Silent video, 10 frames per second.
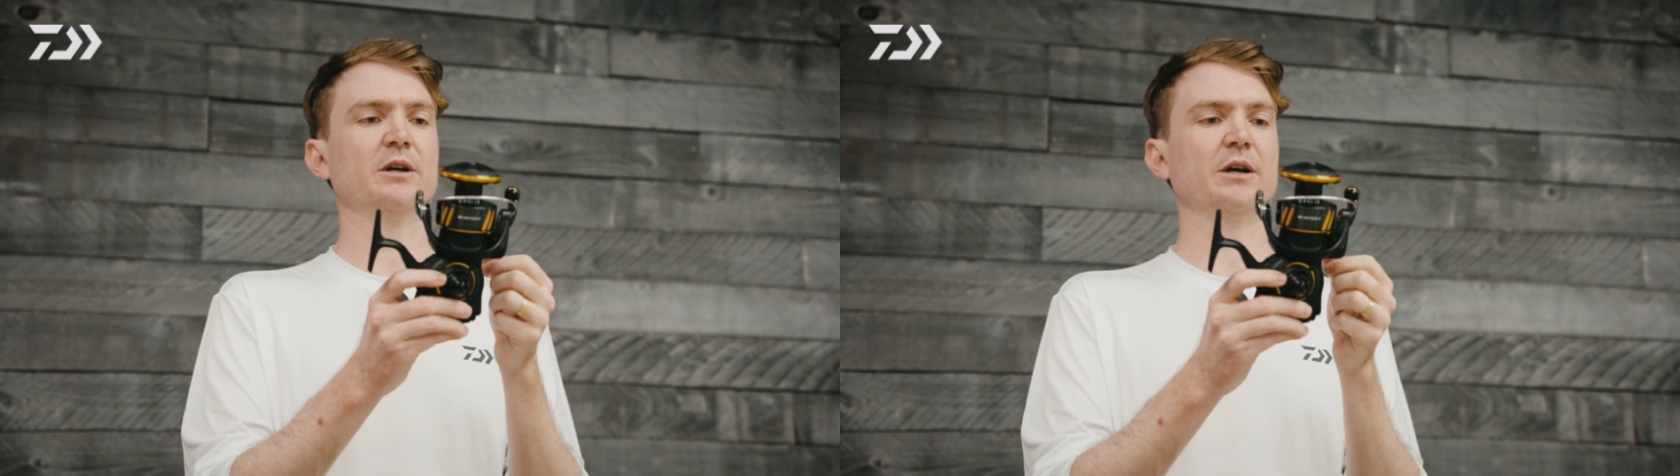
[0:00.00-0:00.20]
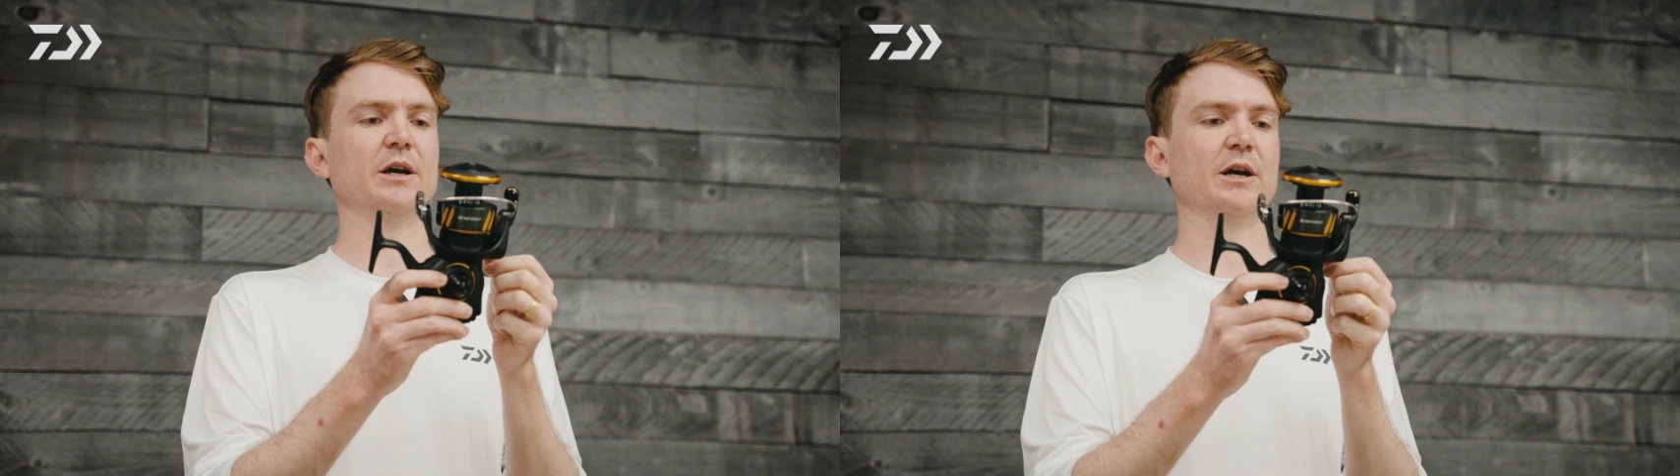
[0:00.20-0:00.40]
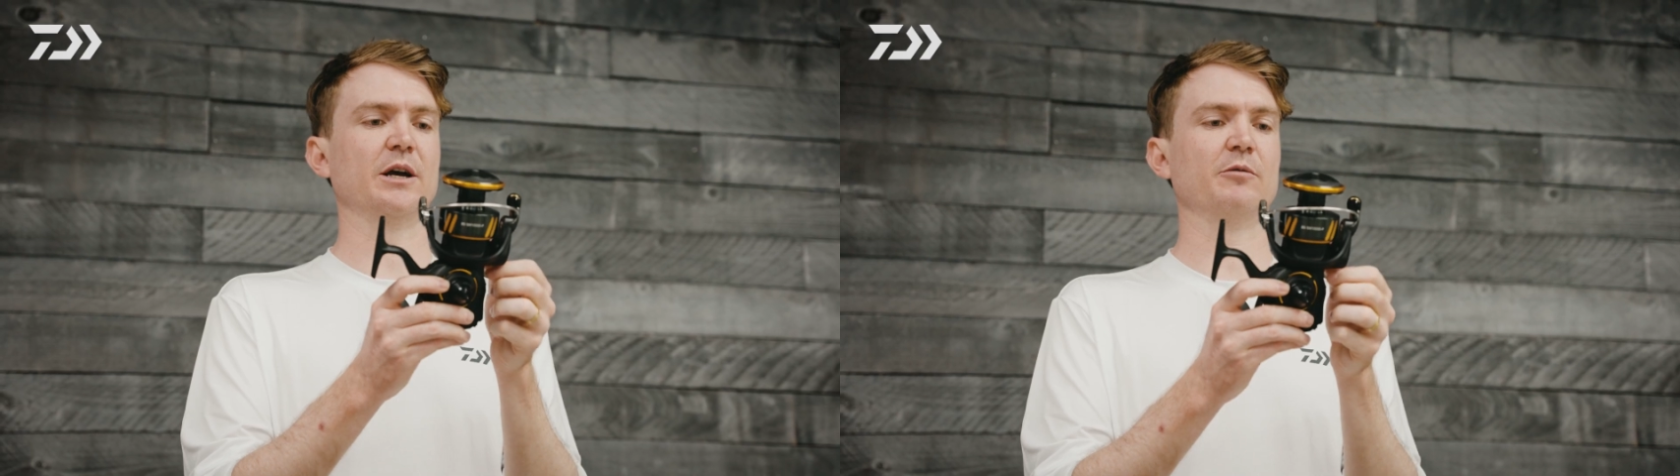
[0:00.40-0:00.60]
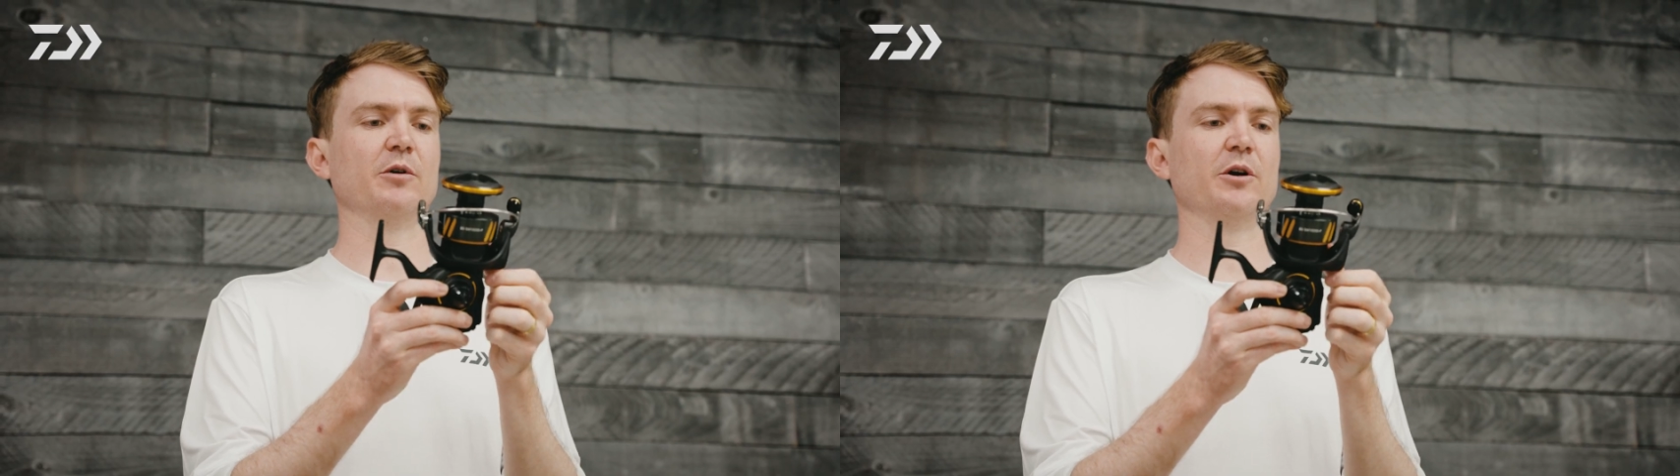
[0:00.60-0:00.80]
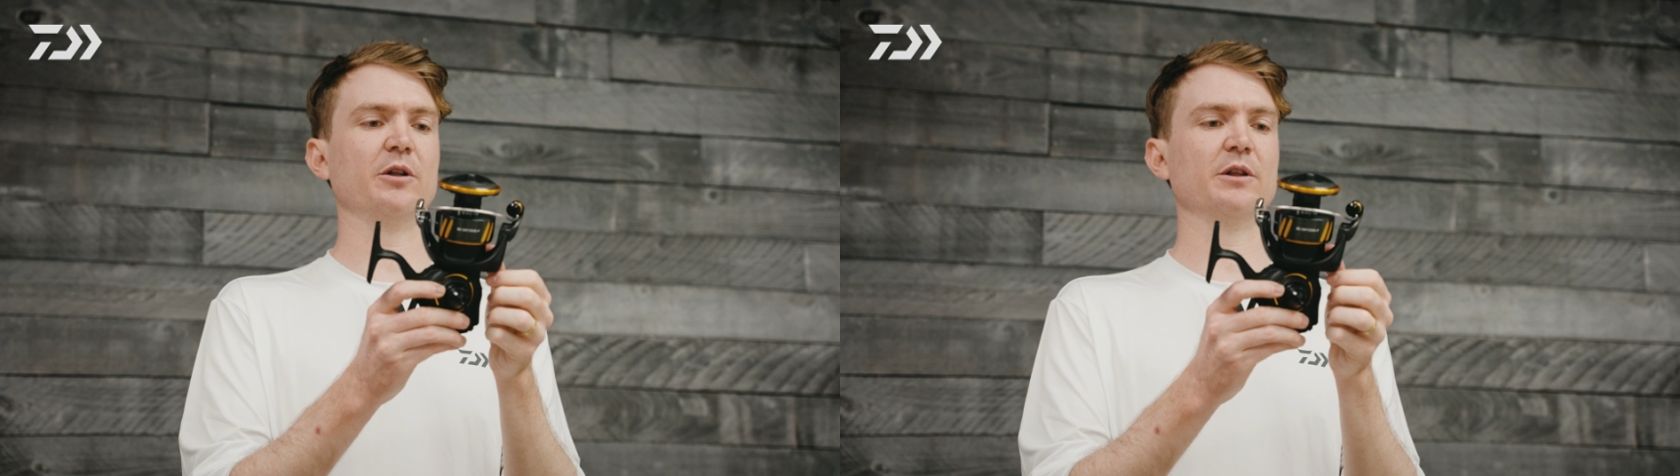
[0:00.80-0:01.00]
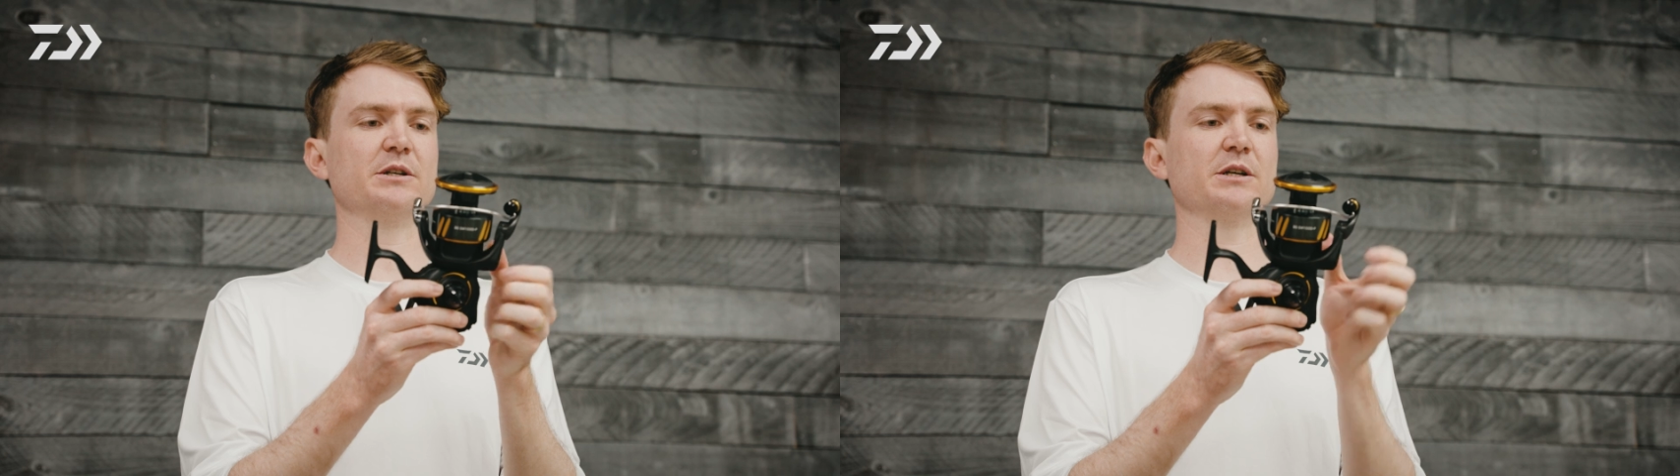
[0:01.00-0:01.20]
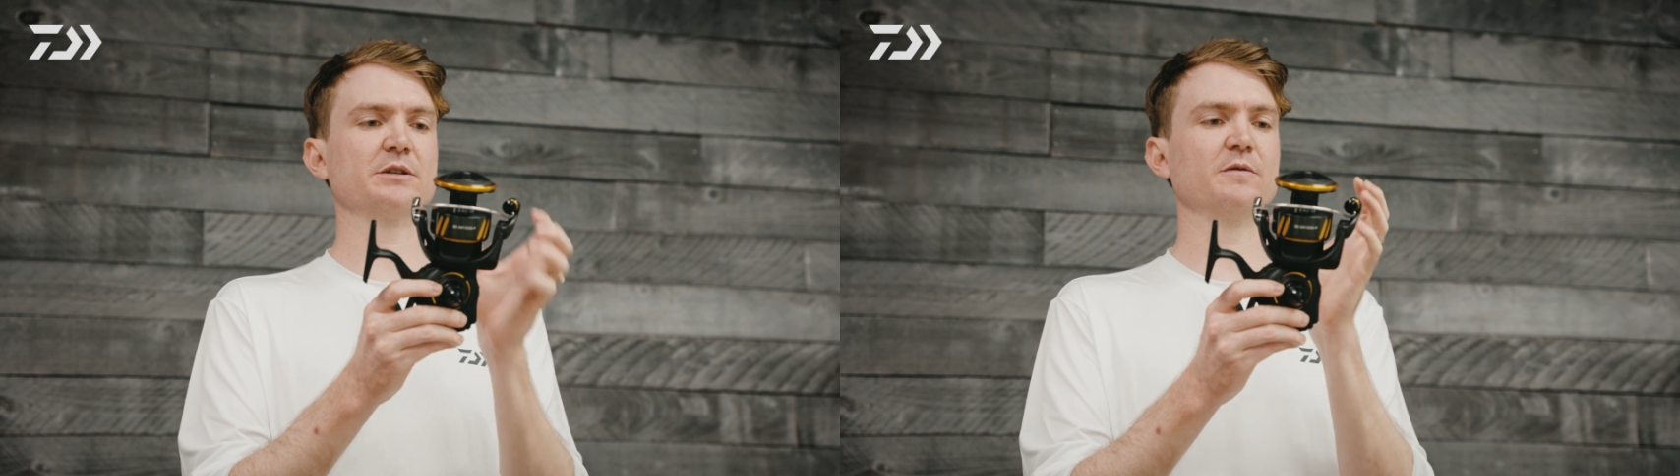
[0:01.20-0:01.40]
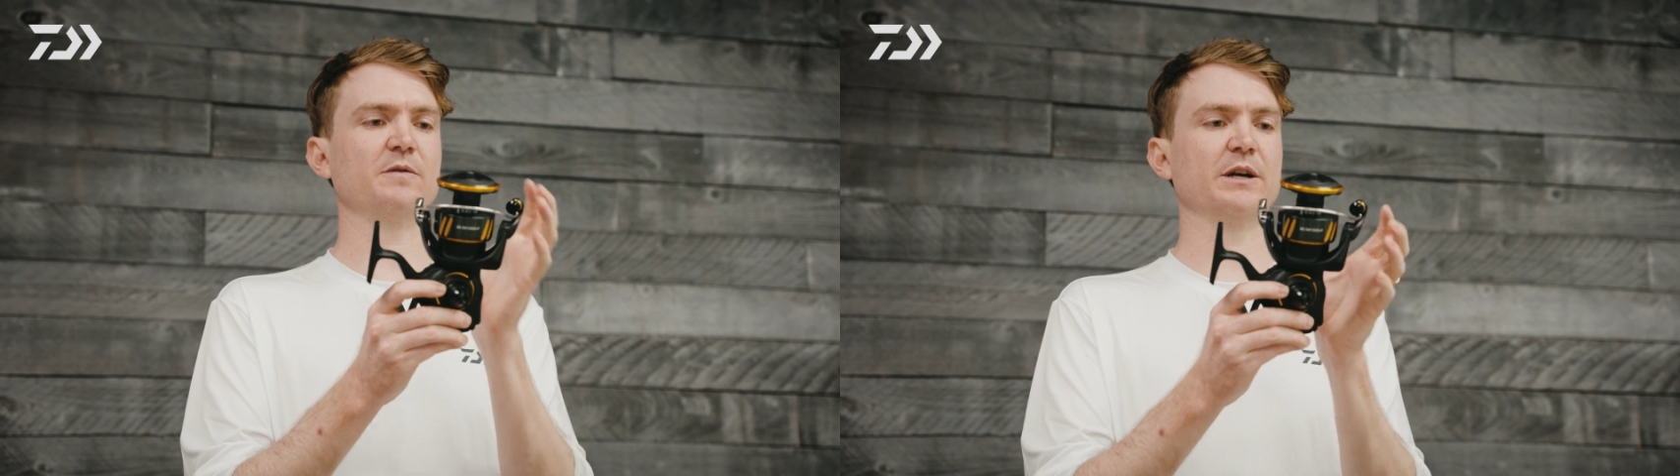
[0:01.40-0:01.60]
rotor that
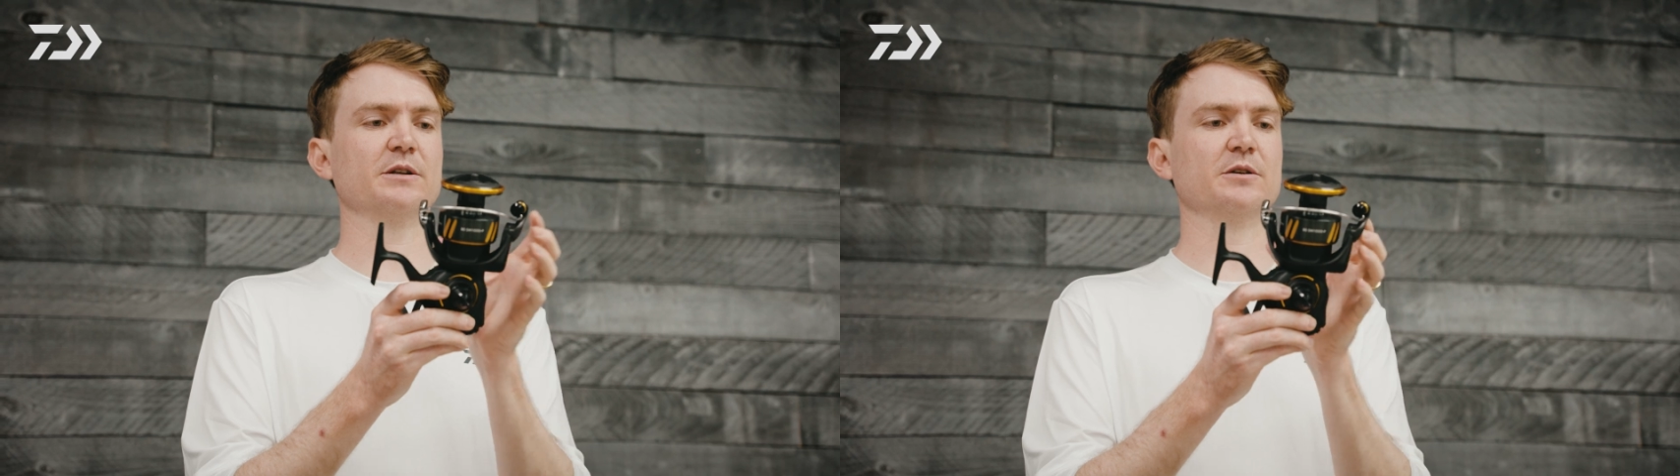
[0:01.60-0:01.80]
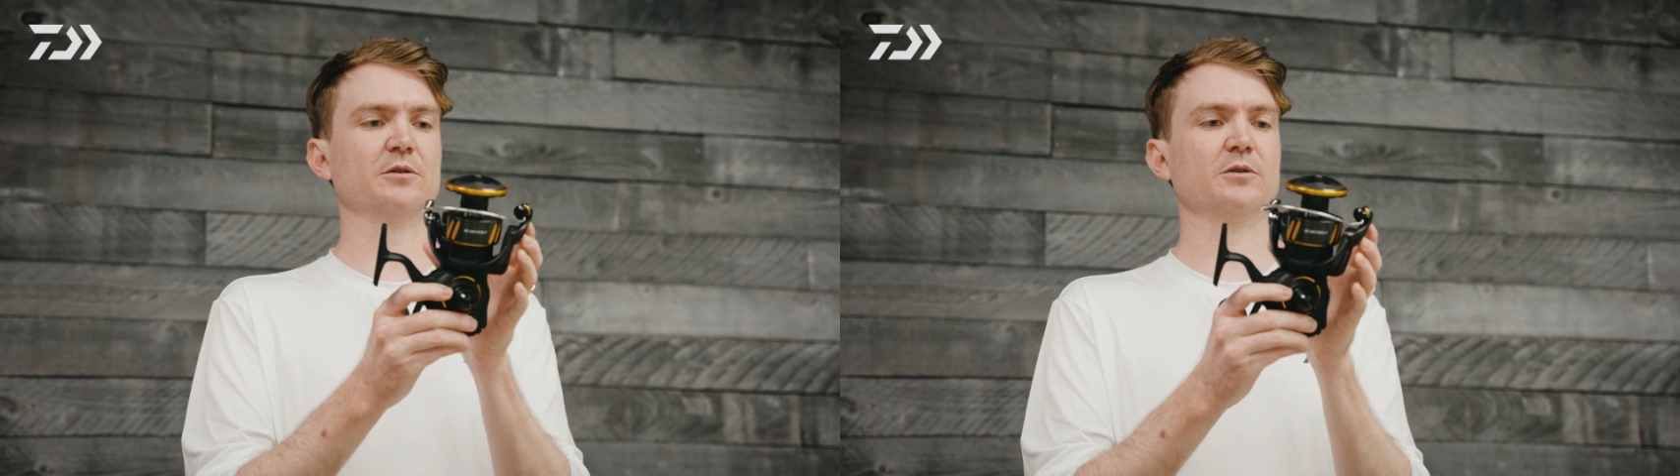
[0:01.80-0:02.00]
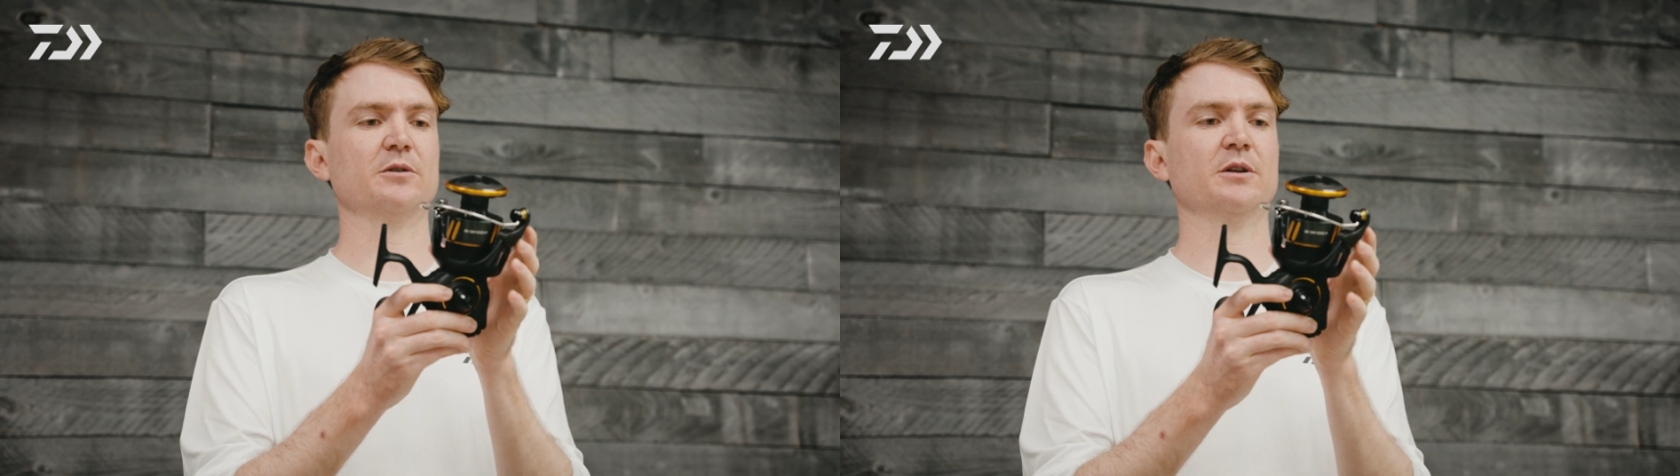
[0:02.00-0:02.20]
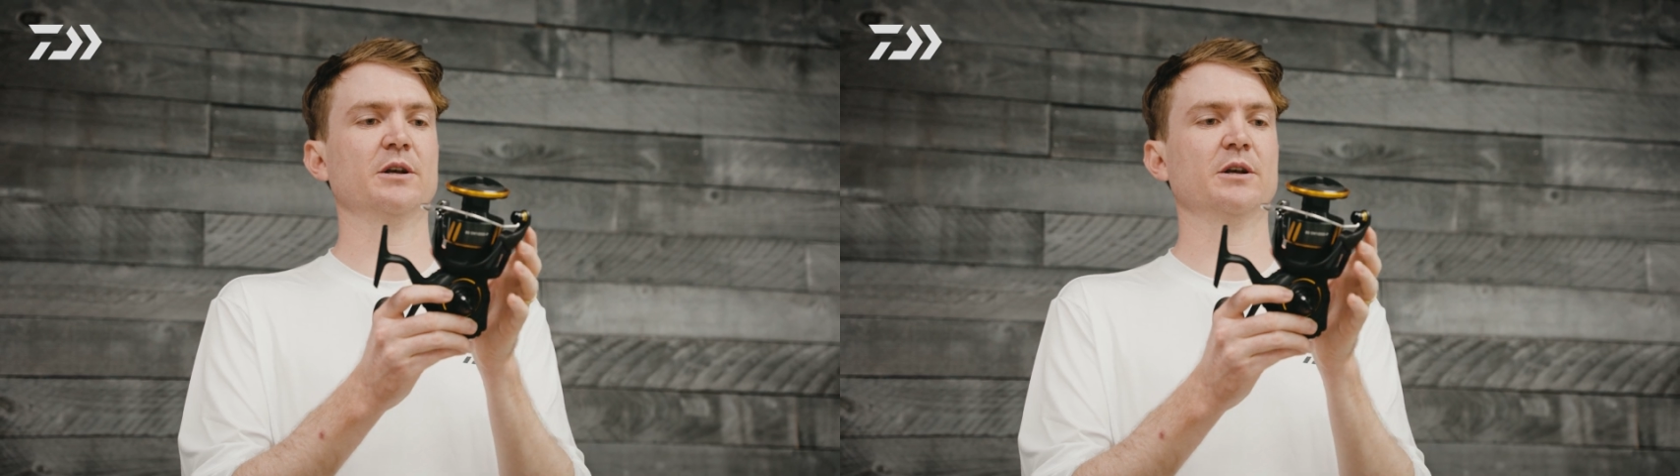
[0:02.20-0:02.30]
doesn't flex at all.